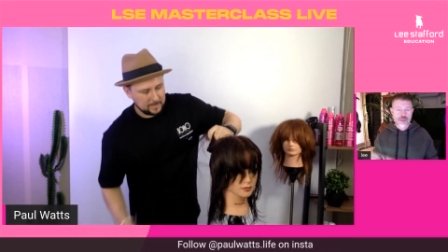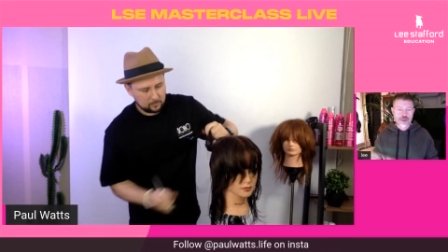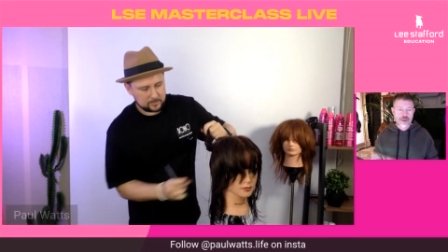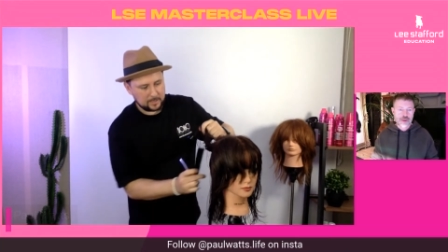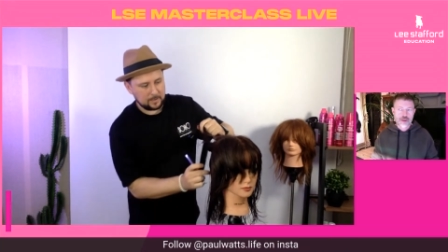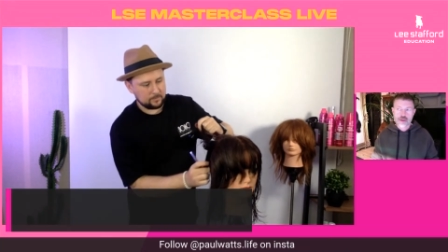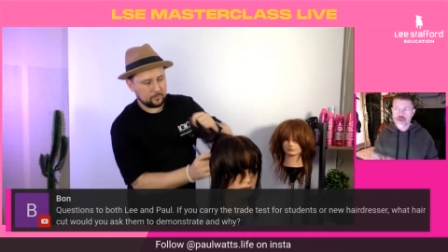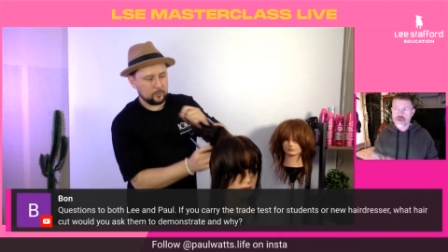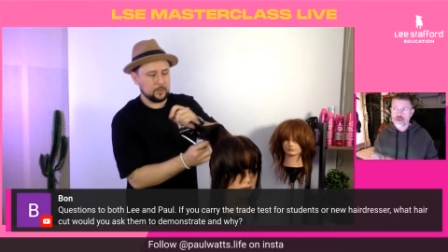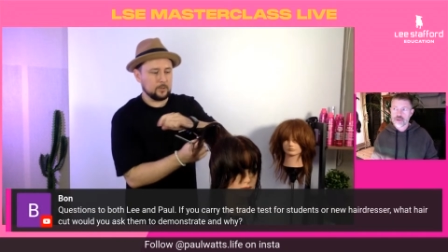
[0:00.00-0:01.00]
how's that length
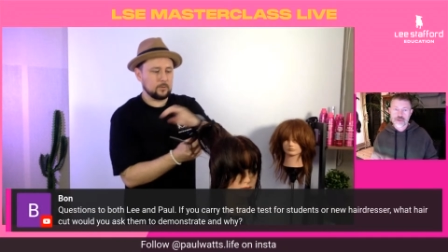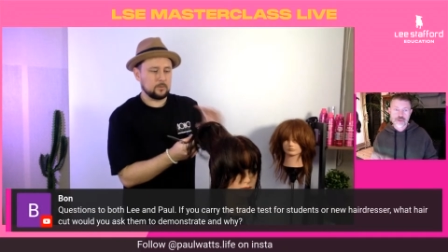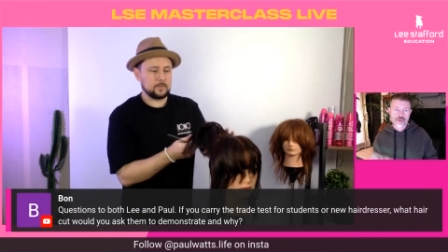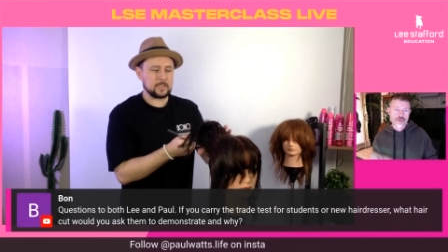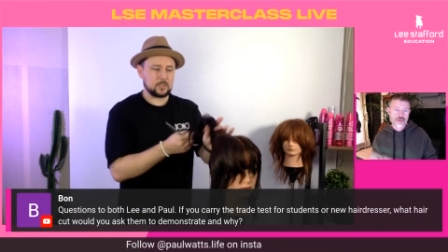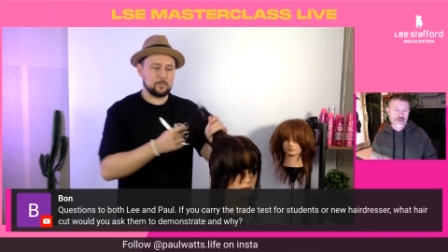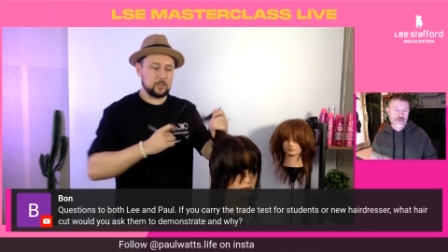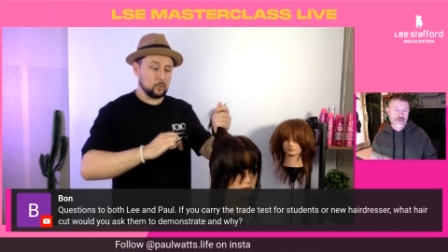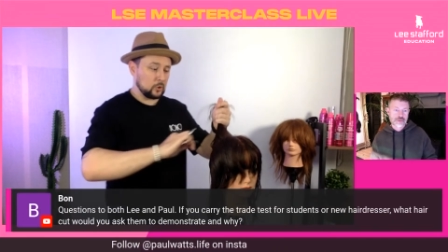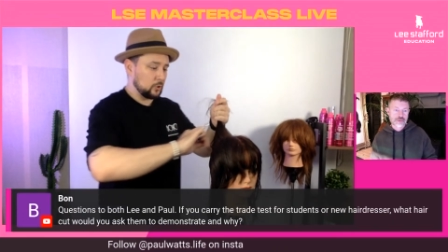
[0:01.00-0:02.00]
for you? That's going to be
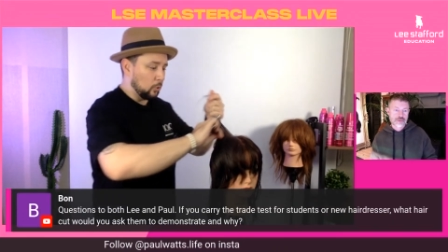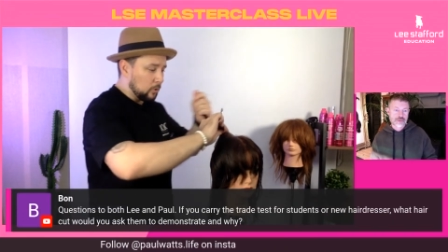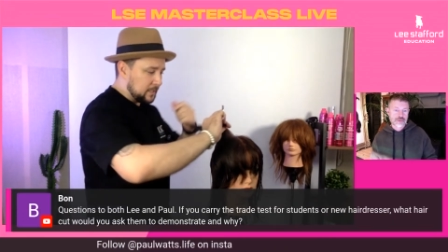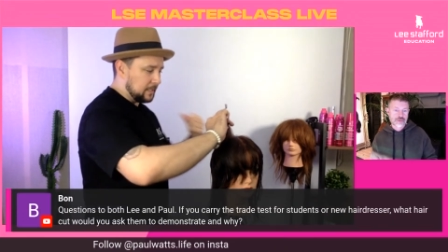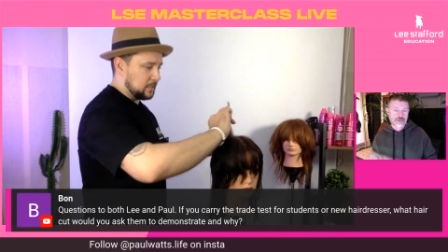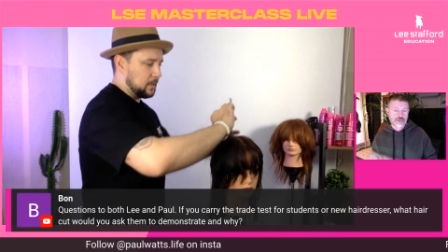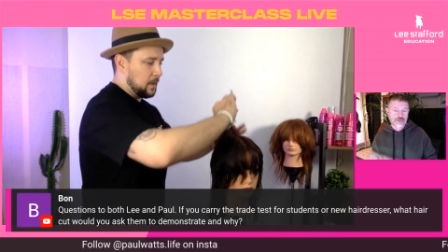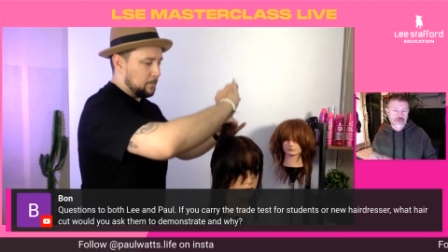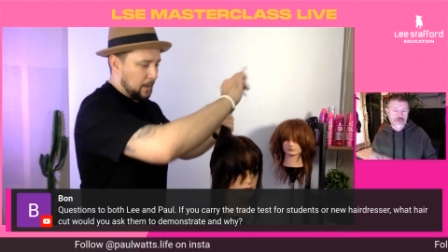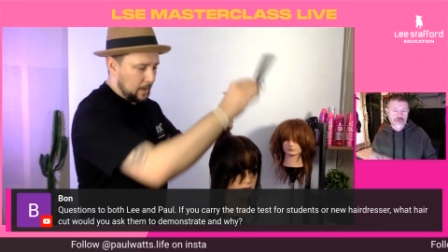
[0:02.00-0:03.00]
your shortest
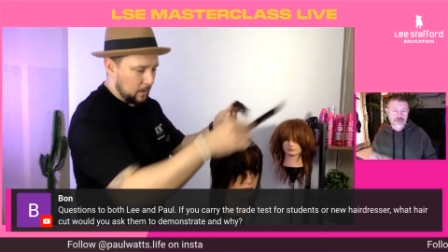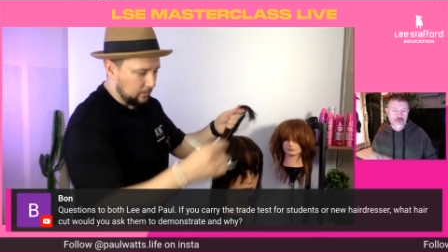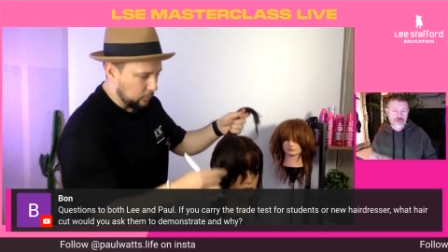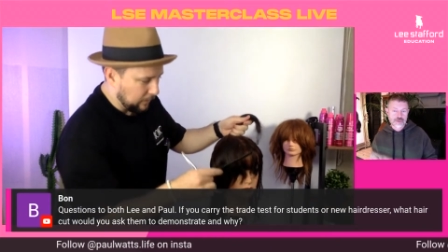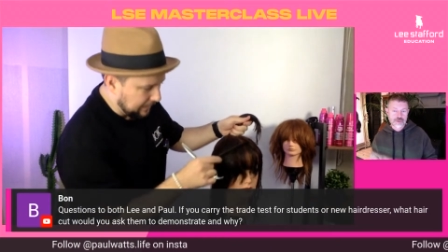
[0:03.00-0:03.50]
part of your